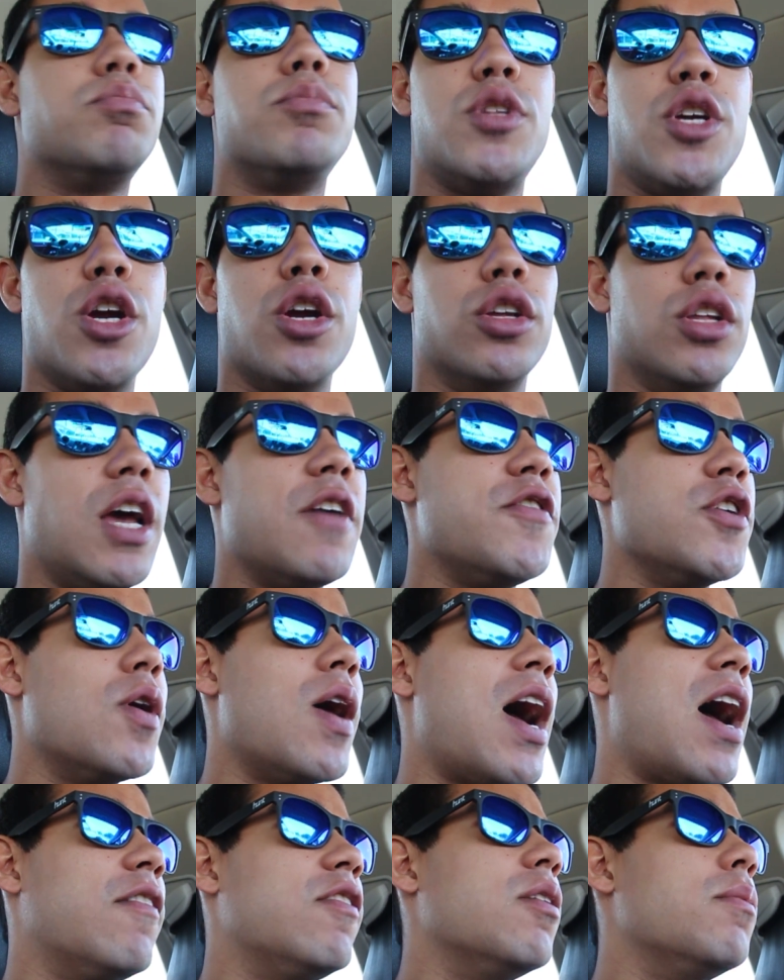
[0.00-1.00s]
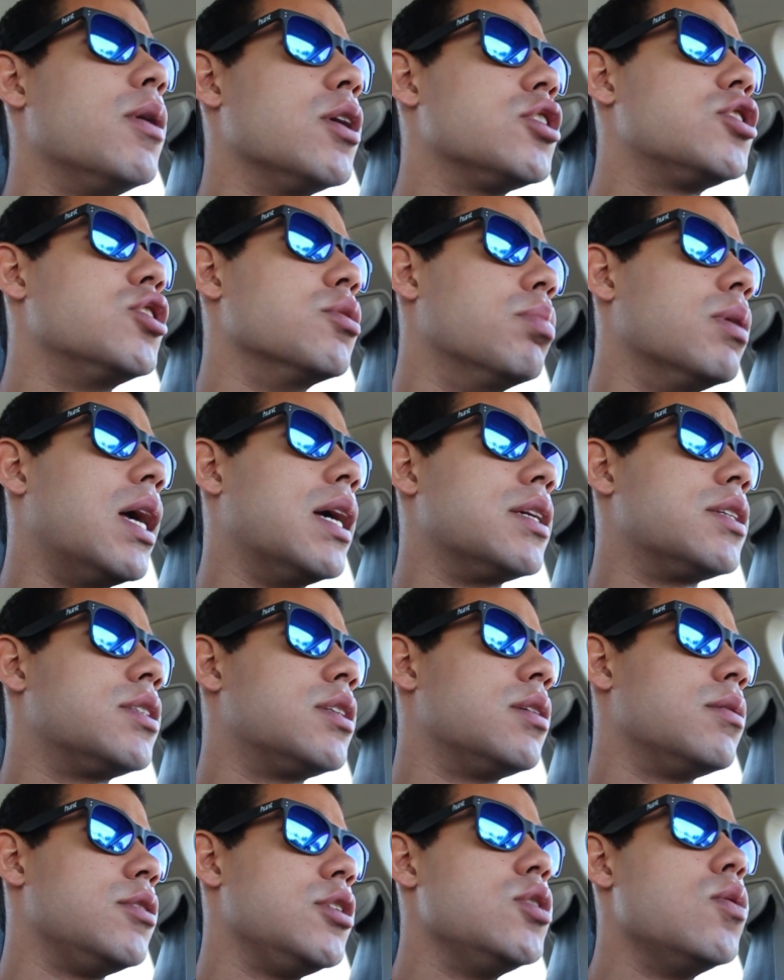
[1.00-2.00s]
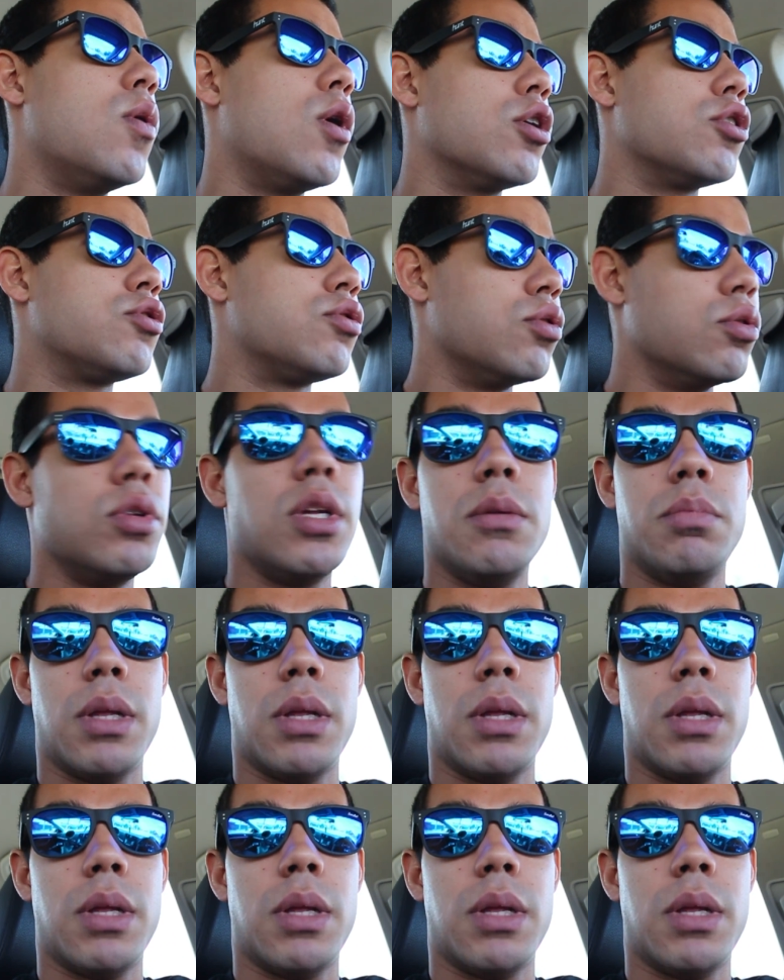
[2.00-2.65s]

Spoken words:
if you don't have love bugs, you're blessed. You are truly